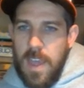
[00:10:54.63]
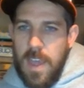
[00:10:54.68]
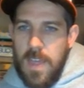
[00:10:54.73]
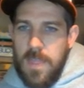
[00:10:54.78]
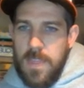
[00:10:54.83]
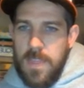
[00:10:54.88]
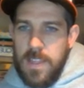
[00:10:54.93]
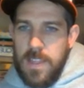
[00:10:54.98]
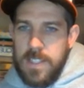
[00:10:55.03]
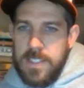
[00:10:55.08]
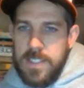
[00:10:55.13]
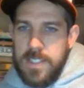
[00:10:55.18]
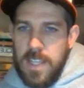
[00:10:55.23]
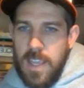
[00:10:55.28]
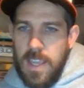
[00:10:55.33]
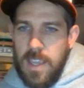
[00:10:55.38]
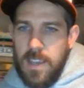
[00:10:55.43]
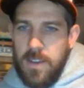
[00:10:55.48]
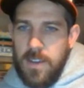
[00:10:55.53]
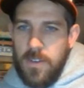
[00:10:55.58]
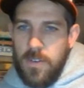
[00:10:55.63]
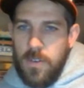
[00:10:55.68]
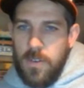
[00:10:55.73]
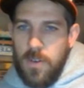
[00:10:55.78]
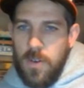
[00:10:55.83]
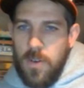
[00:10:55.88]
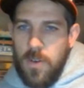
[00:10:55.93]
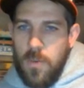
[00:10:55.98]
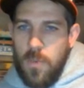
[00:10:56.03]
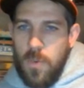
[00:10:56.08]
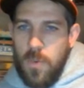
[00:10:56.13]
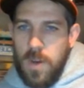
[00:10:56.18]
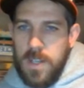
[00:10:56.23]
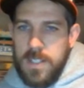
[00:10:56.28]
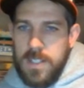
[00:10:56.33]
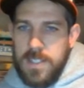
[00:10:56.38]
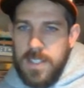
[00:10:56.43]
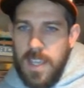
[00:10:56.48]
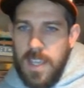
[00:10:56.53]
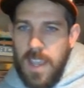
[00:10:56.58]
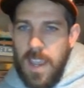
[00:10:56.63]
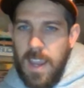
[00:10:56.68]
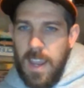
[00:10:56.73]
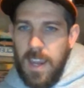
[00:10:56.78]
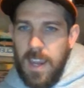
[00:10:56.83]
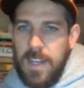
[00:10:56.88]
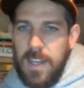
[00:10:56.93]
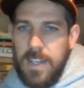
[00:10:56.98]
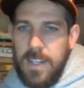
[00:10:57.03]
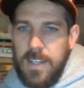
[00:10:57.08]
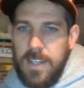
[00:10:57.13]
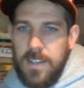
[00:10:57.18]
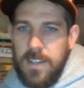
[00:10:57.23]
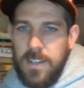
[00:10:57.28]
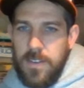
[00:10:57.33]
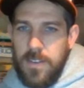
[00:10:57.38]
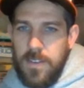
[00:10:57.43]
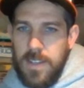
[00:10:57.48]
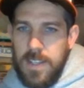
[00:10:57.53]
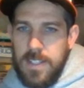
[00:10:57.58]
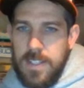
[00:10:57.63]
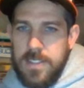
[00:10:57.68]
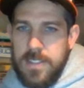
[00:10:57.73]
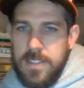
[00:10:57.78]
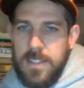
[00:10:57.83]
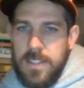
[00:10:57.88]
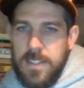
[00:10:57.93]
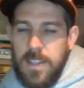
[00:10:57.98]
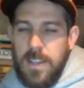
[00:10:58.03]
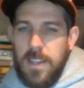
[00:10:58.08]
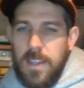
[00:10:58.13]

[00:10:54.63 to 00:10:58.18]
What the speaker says: and this angle was 80 degrees?